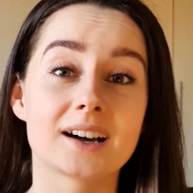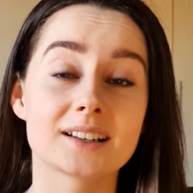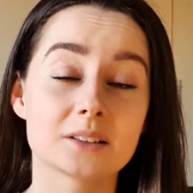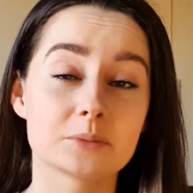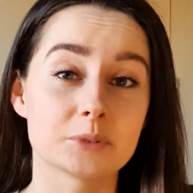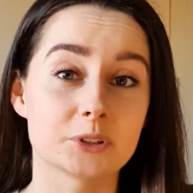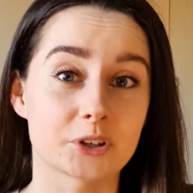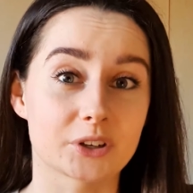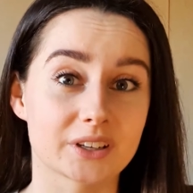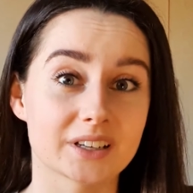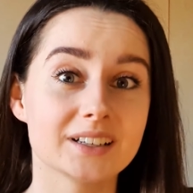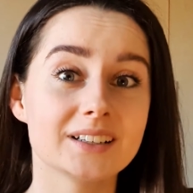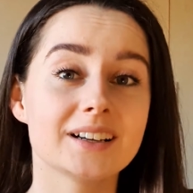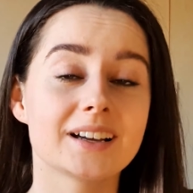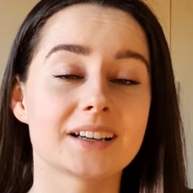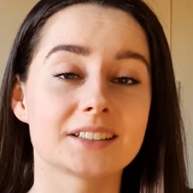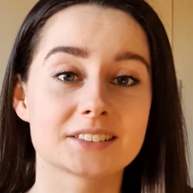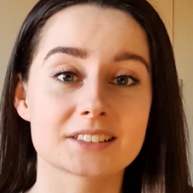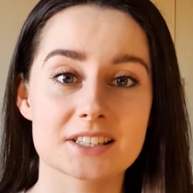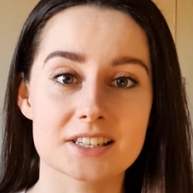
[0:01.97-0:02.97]
Anna
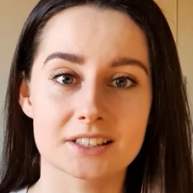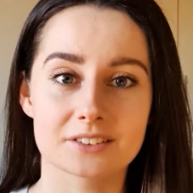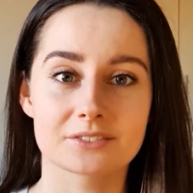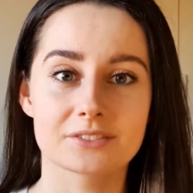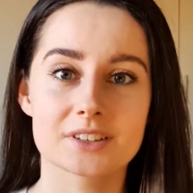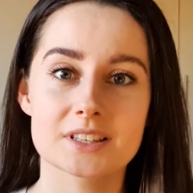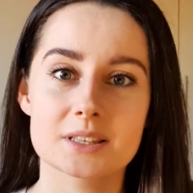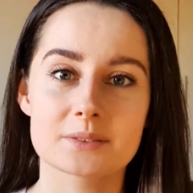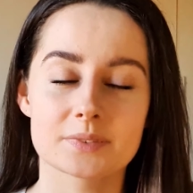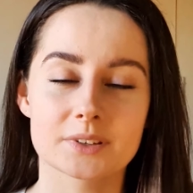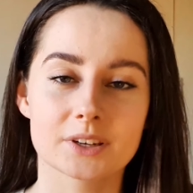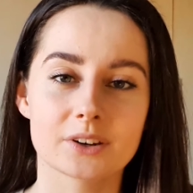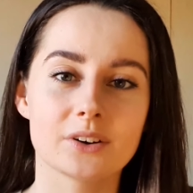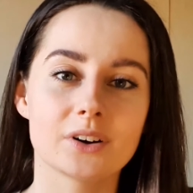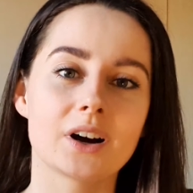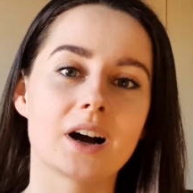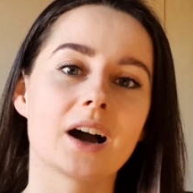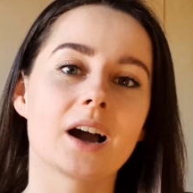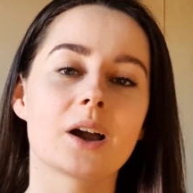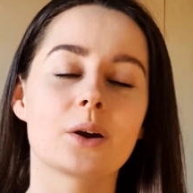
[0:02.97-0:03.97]
Maria and in this
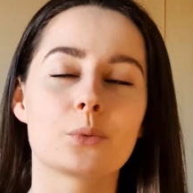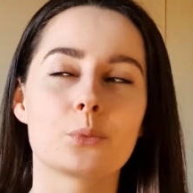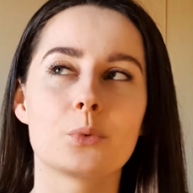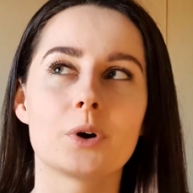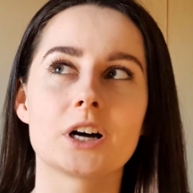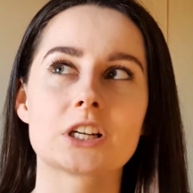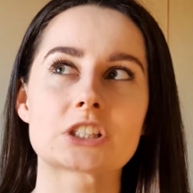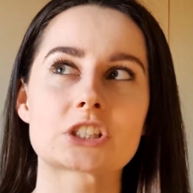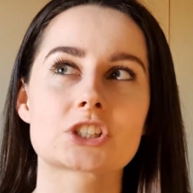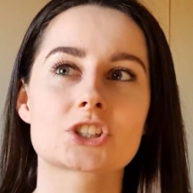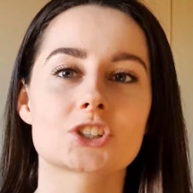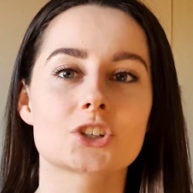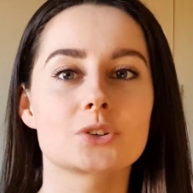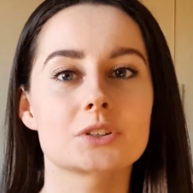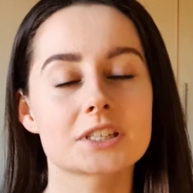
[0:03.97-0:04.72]
video I want